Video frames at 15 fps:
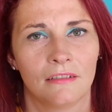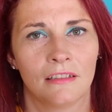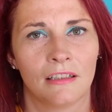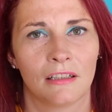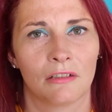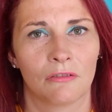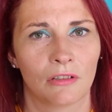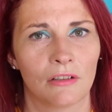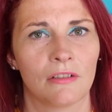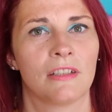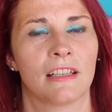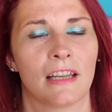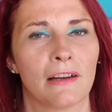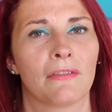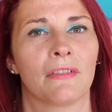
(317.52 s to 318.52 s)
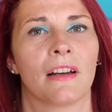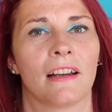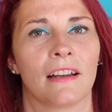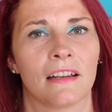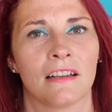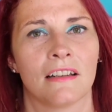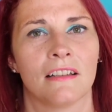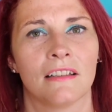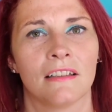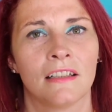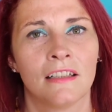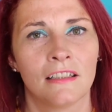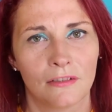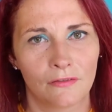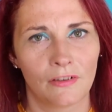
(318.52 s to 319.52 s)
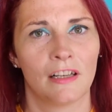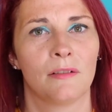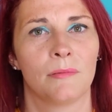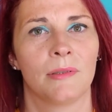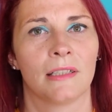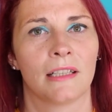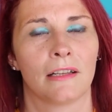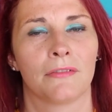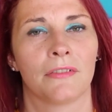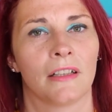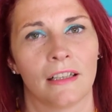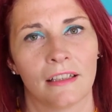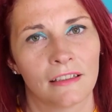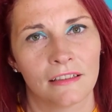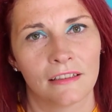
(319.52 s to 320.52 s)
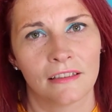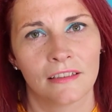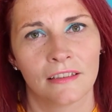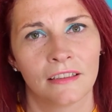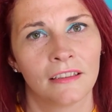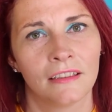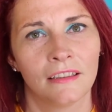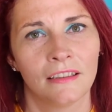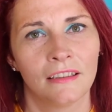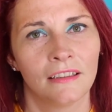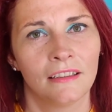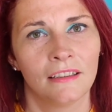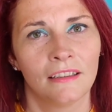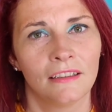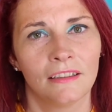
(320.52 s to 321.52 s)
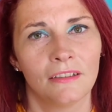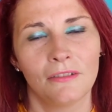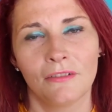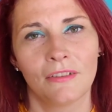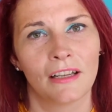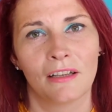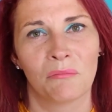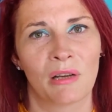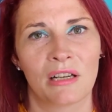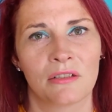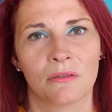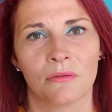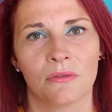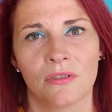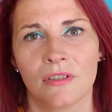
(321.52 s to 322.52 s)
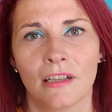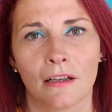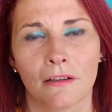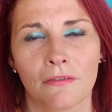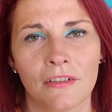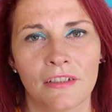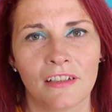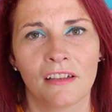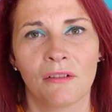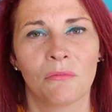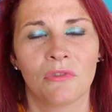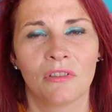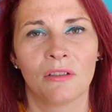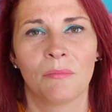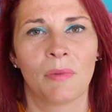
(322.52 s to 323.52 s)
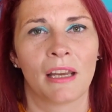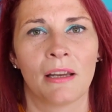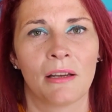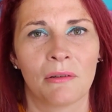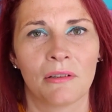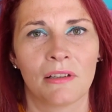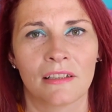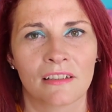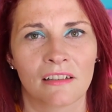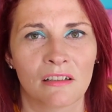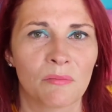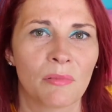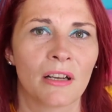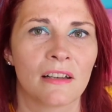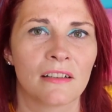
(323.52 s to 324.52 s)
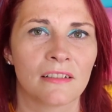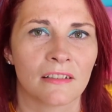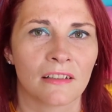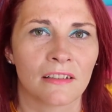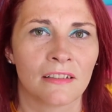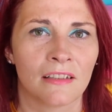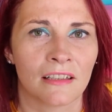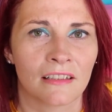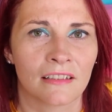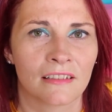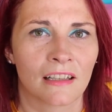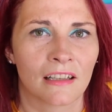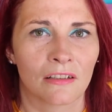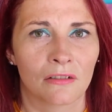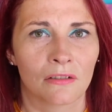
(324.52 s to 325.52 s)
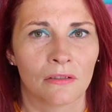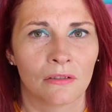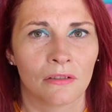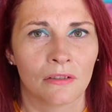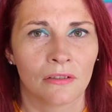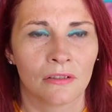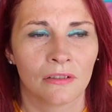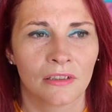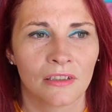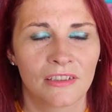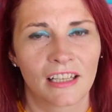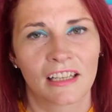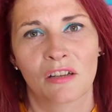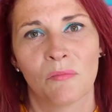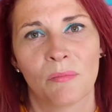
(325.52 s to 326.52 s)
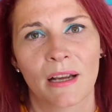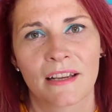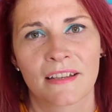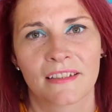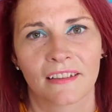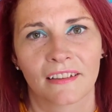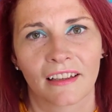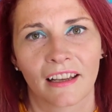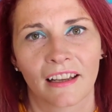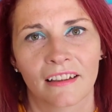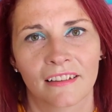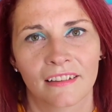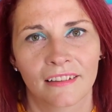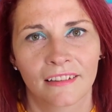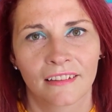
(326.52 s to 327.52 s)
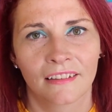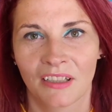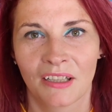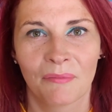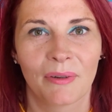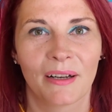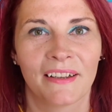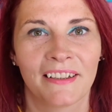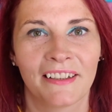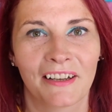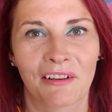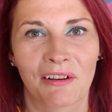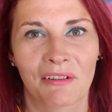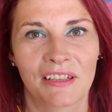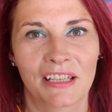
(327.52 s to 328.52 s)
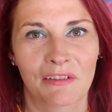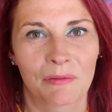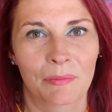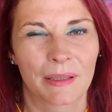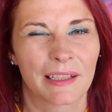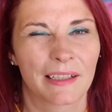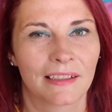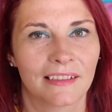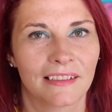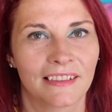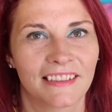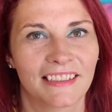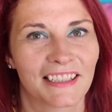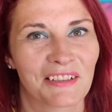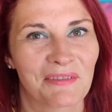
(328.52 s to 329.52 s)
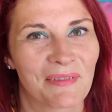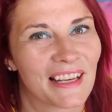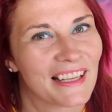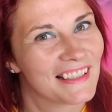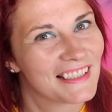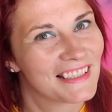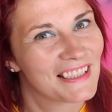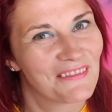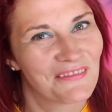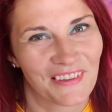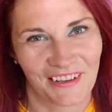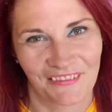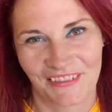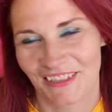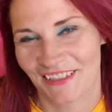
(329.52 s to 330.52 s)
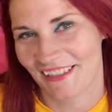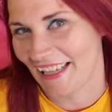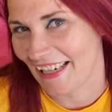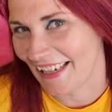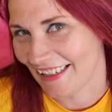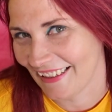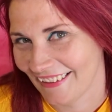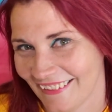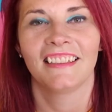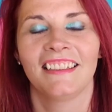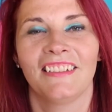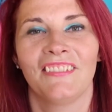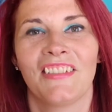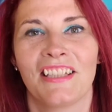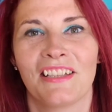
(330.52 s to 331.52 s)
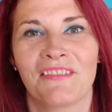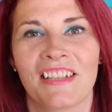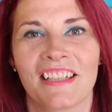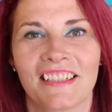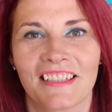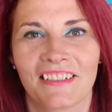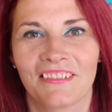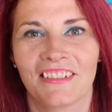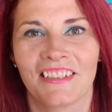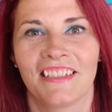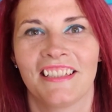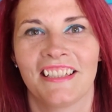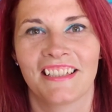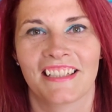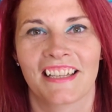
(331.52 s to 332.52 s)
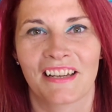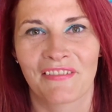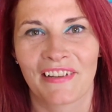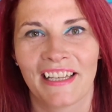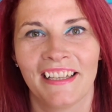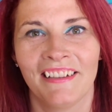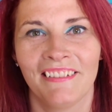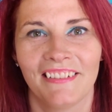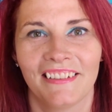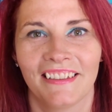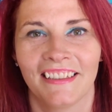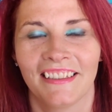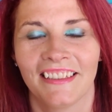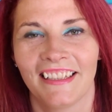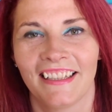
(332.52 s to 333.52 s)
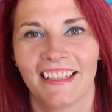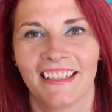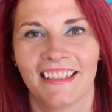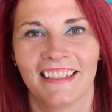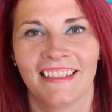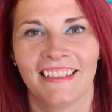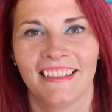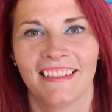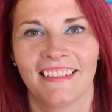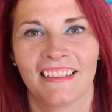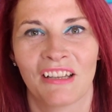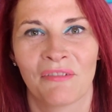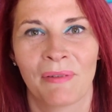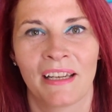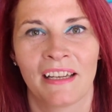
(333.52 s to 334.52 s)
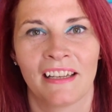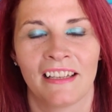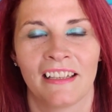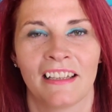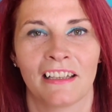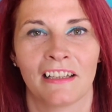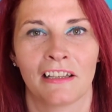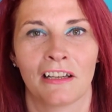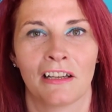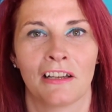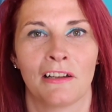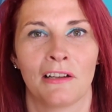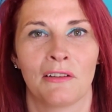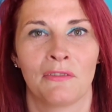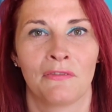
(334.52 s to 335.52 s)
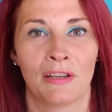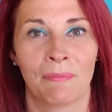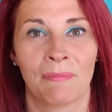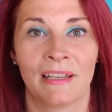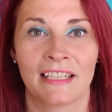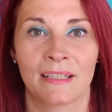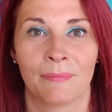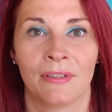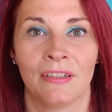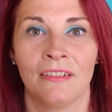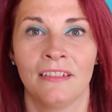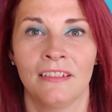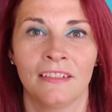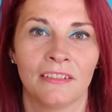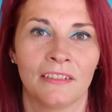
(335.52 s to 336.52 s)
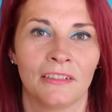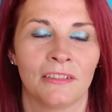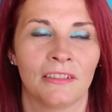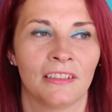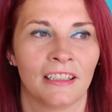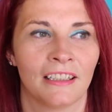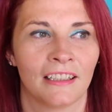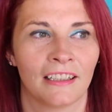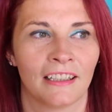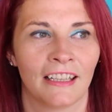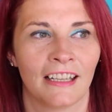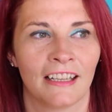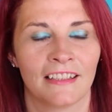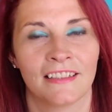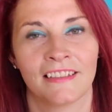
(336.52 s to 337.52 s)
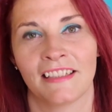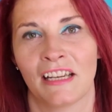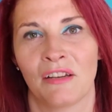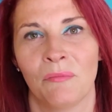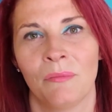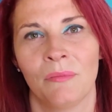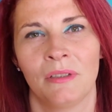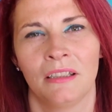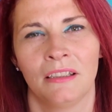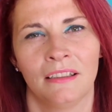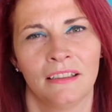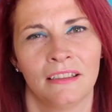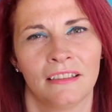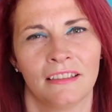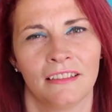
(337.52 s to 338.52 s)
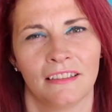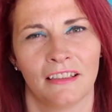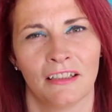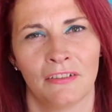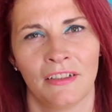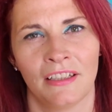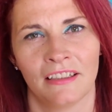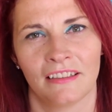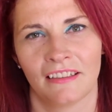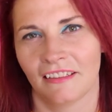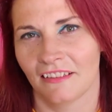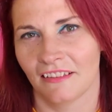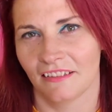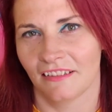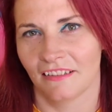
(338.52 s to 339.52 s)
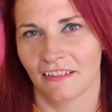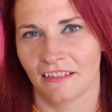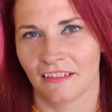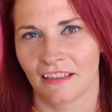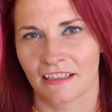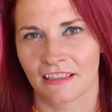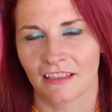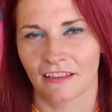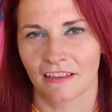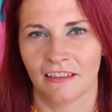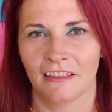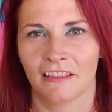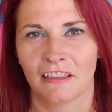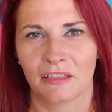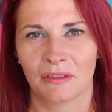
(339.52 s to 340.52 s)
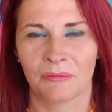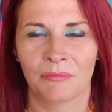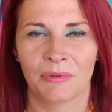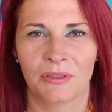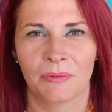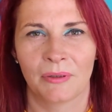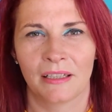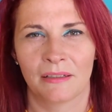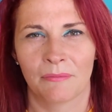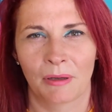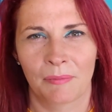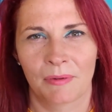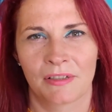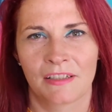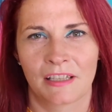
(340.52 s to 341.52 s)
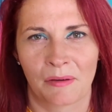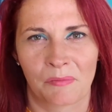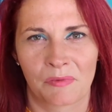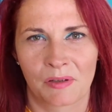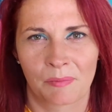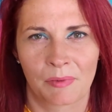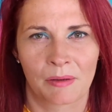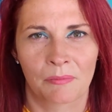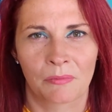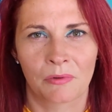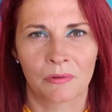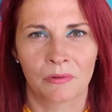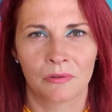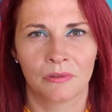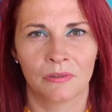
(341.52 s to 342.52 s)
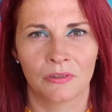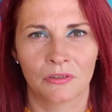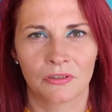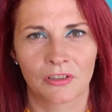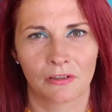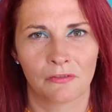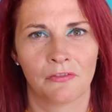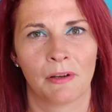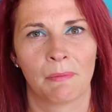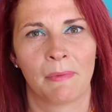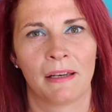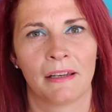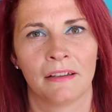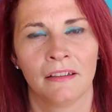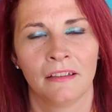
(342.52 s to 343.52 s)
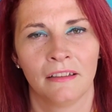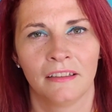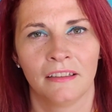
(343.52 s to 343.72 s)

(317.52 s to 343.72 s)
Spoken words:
like grow together and develop together and all that magical stuff. You don't want to be this kind of person that thinks that you're second best, I guess. But I know I would never be second best, but I'm just saying. Another subject I wanted to chit chat about is being a femme lesbian or a STEM. I think there's like a line between, maybe STEM's a bit more not so feminine,